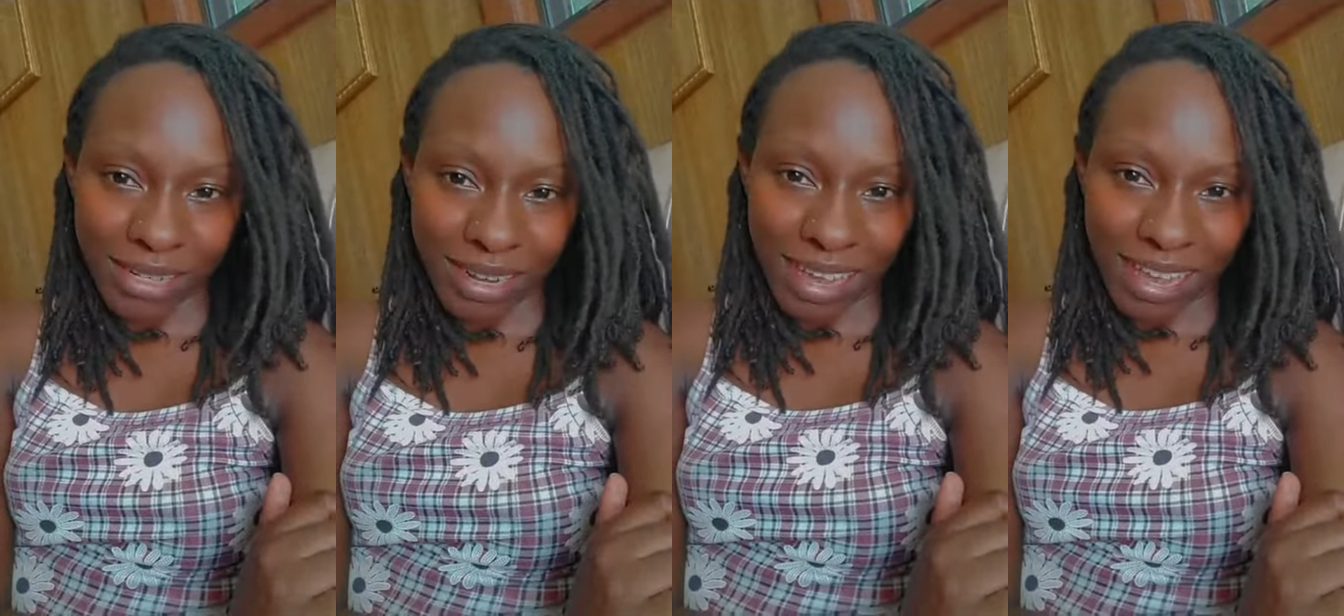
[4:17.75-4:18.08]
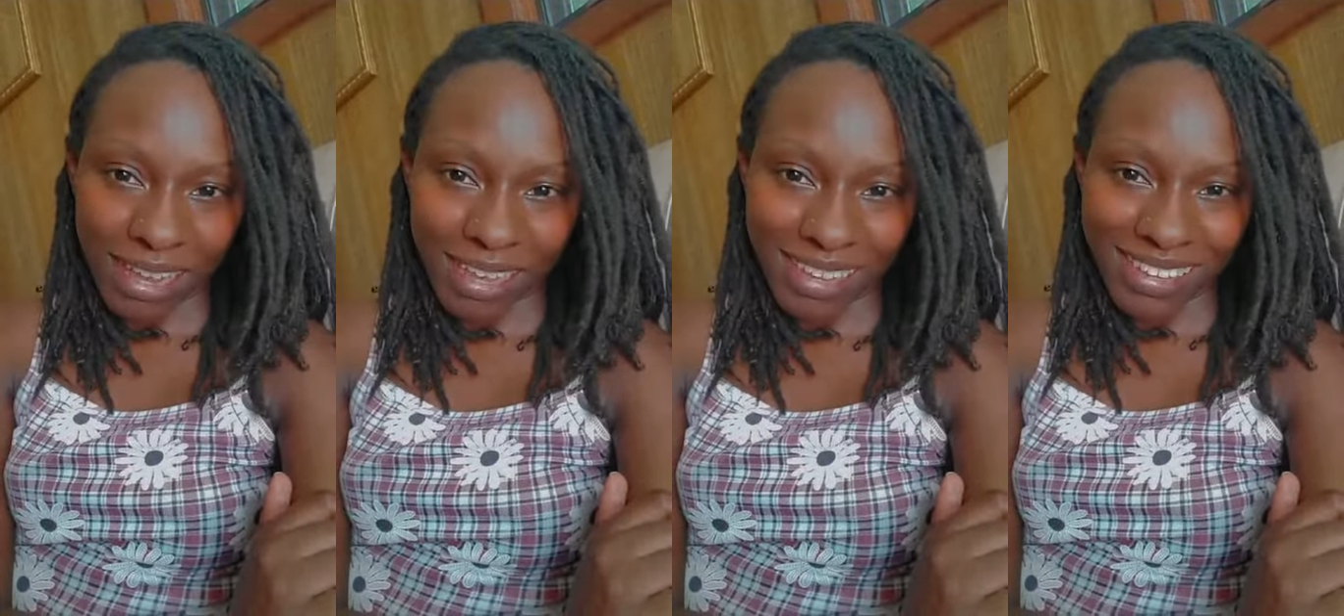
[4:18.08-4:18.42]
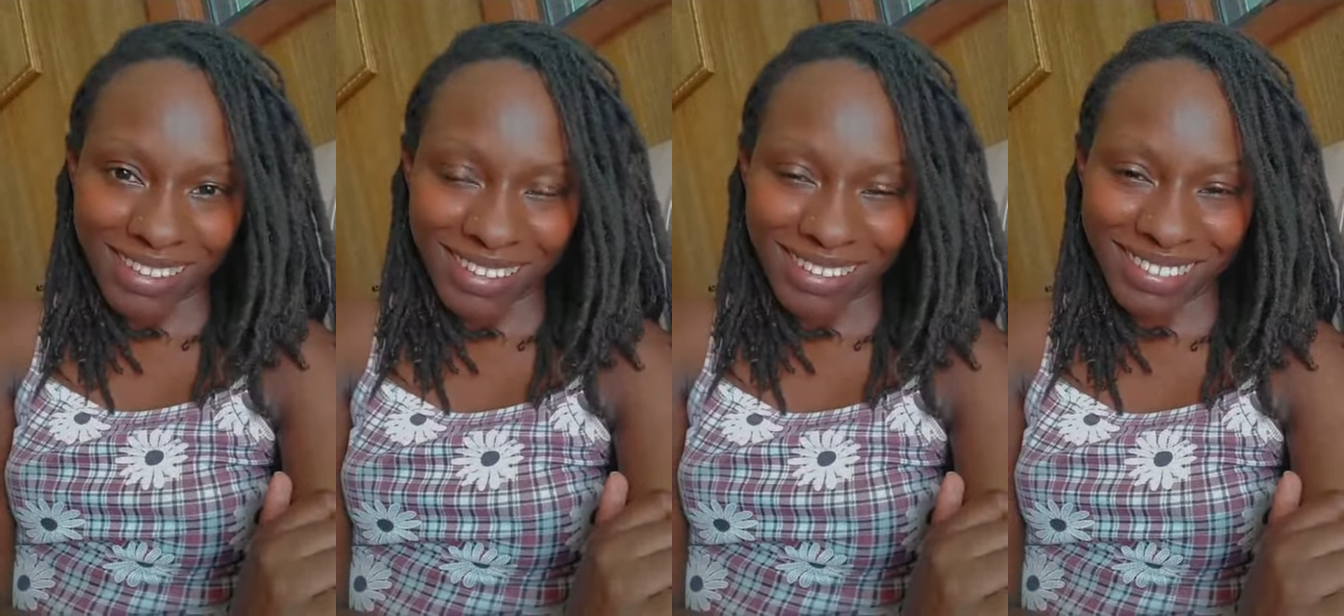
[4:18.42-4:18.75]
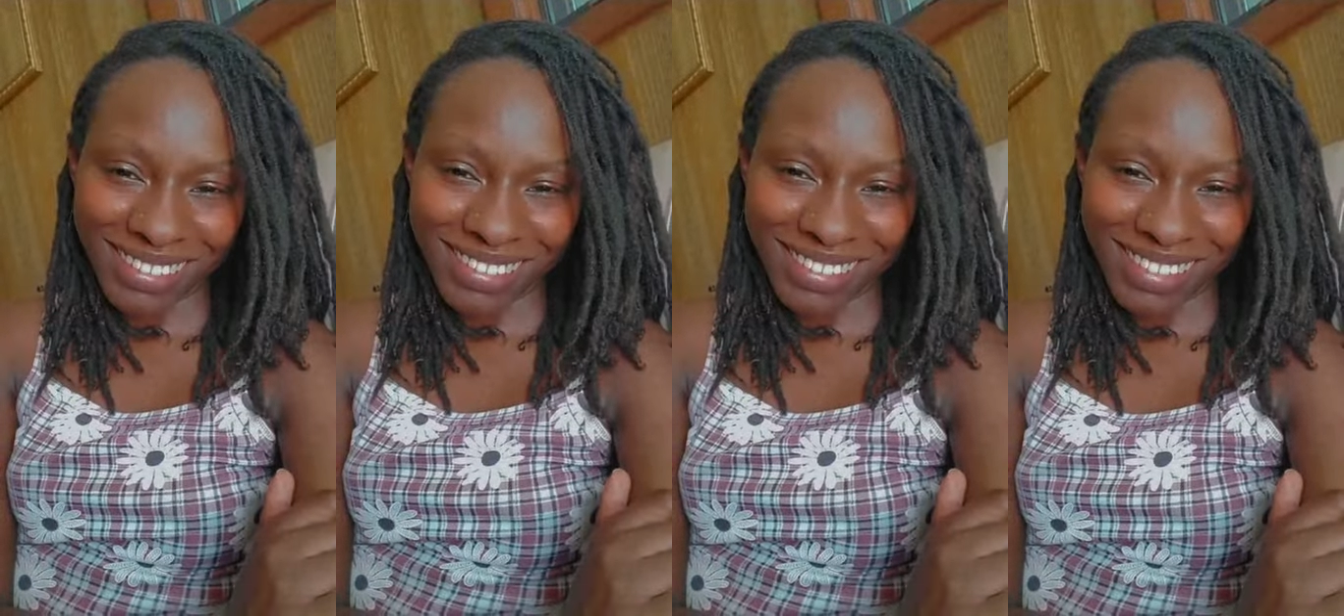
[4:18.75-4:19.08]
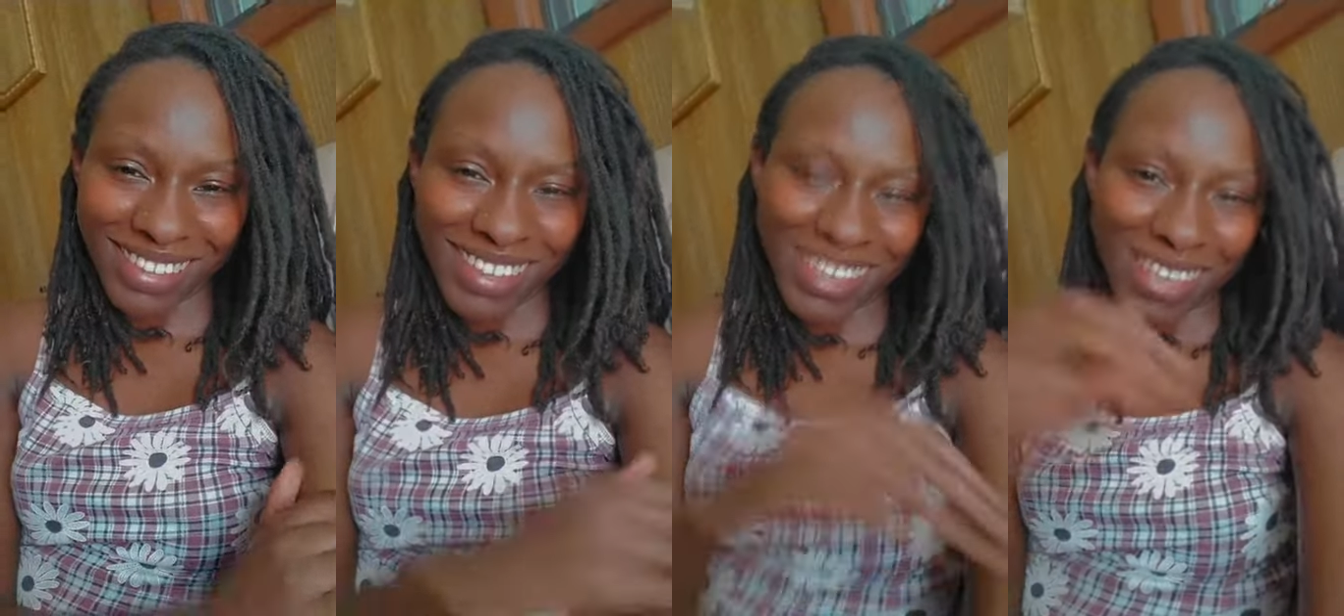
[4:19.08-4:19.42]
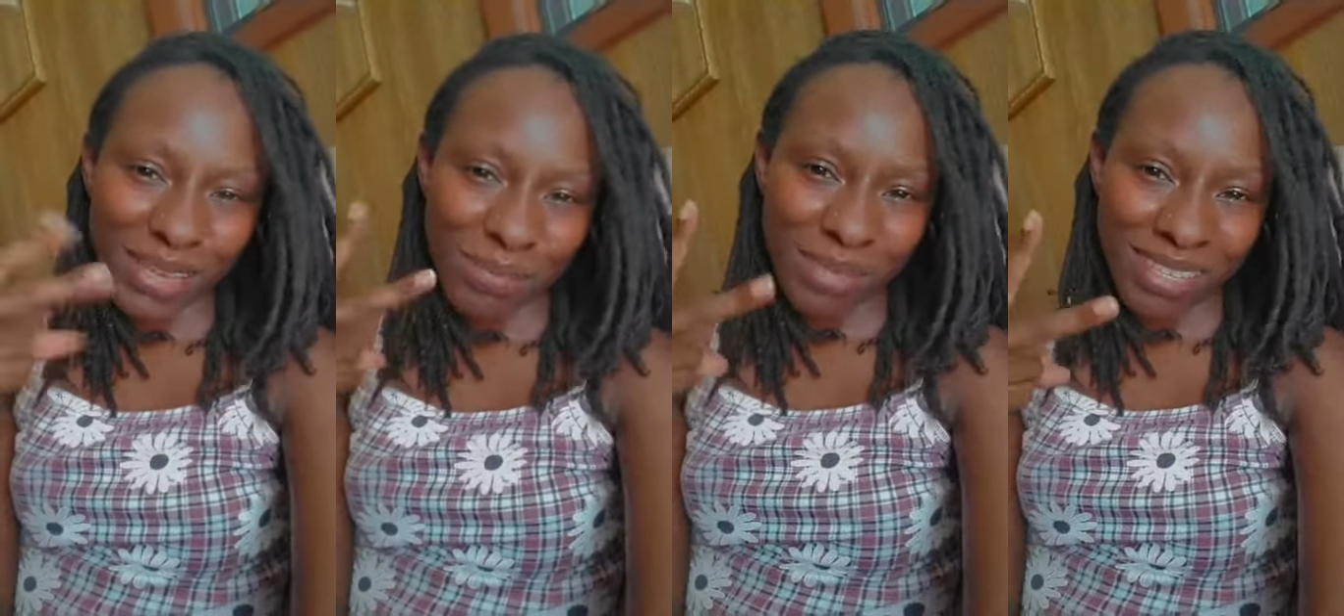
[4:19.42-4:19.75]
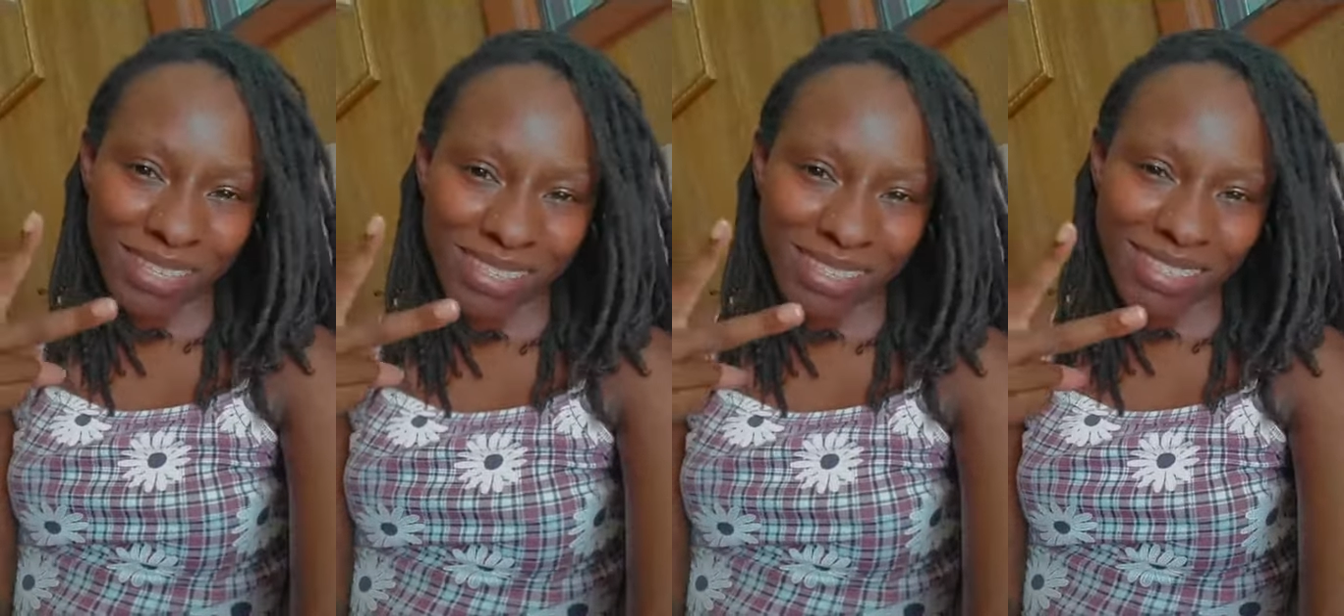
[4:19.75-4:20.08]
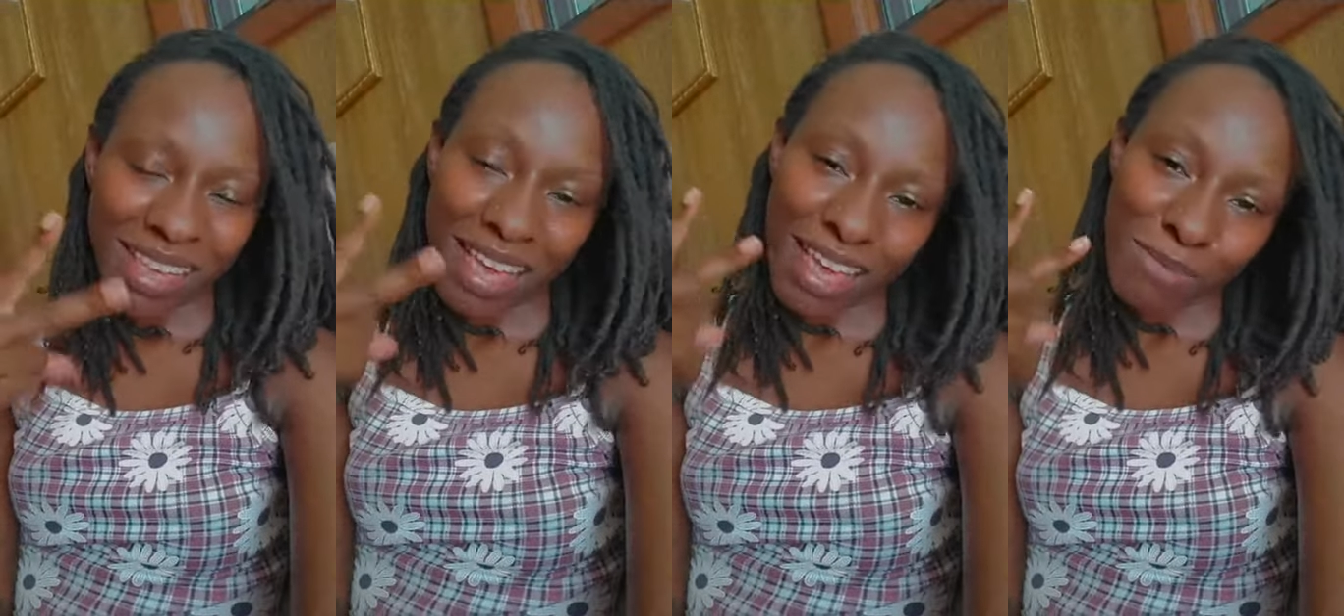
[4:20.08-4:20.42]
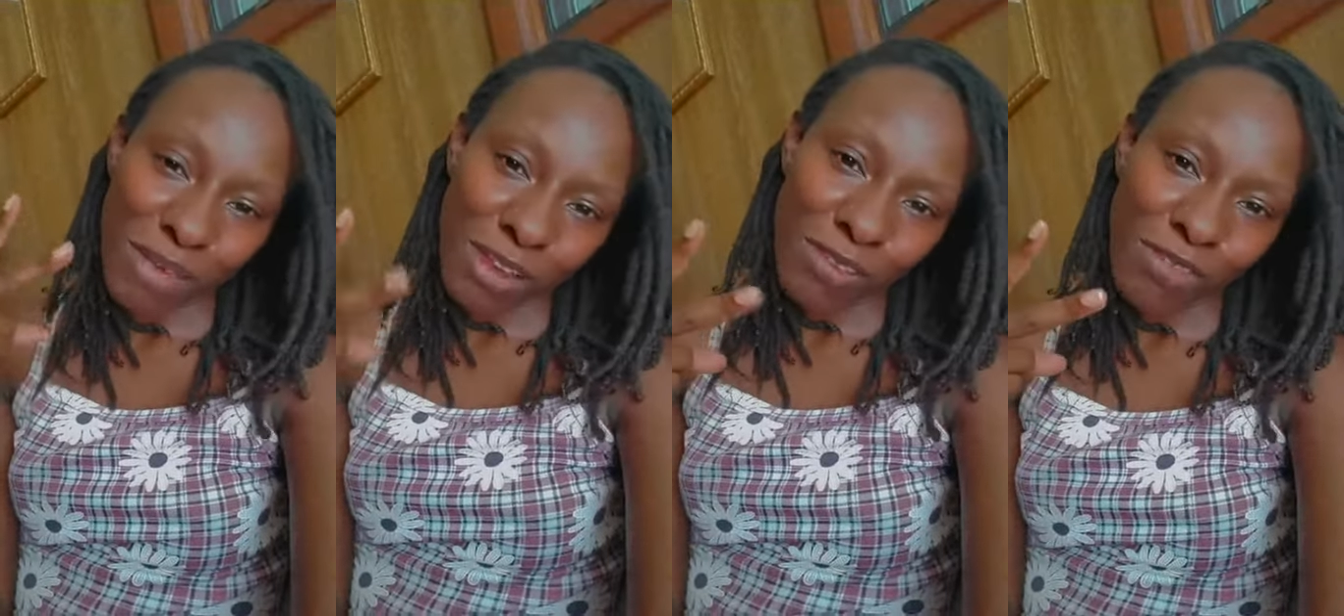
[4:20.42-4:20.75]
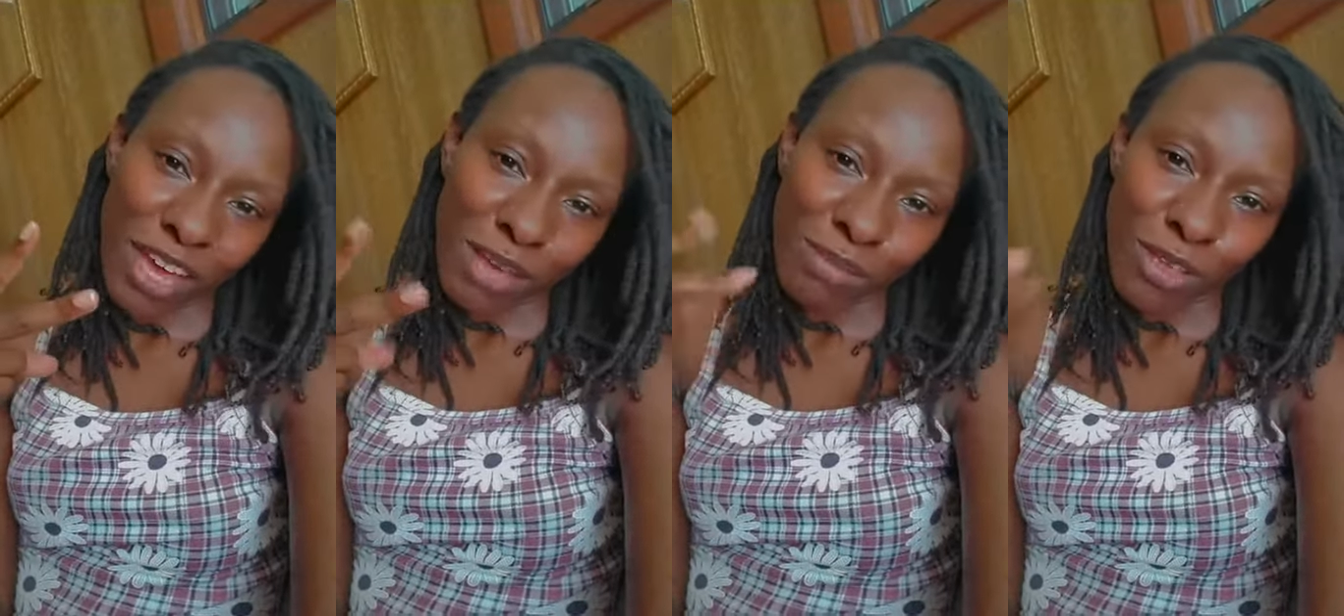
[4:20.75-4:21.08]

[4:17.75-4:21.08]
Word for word: day. Peace and mellow vibes